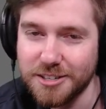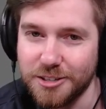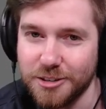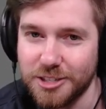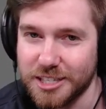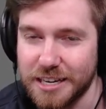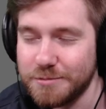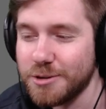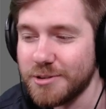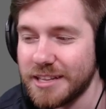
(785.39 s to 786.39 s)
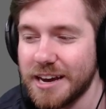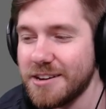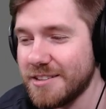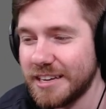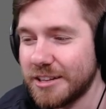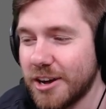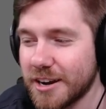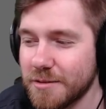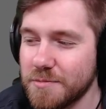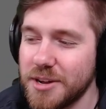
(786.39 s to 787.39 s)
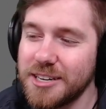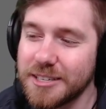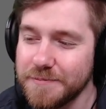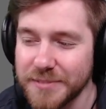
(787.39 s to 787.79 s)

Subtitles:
so you just keep doing that, like locking them in place.